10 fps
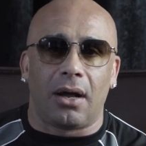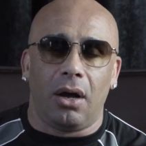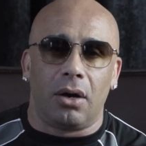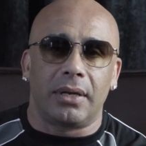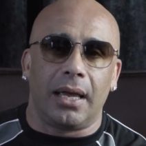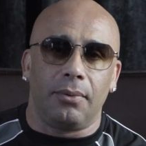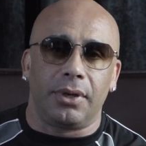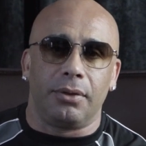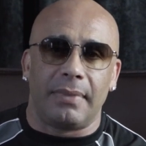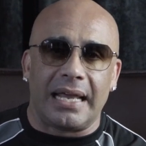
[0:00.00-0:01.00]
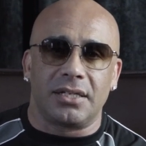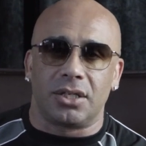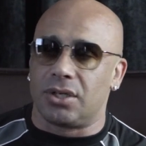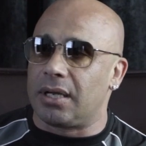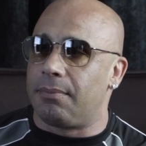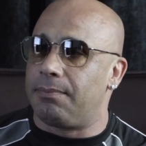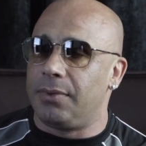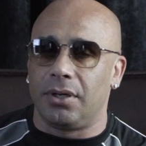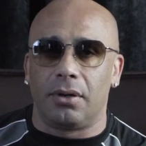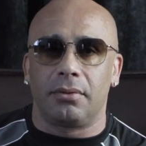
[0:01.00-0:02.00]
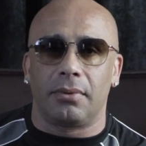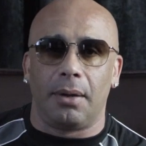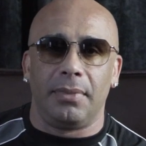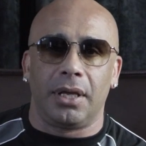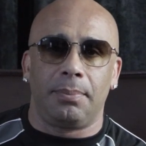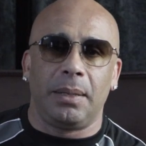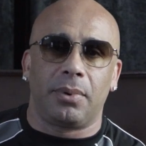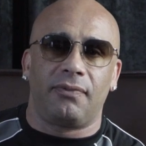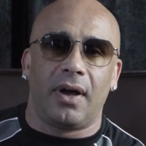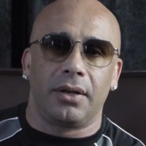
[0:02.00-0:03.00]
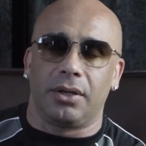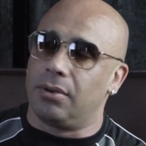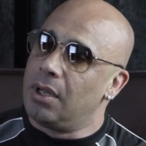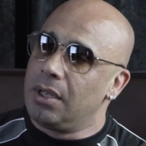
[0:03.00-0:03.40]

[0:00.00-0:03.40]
oh, okay, well, you managed to trick a million people to follow you.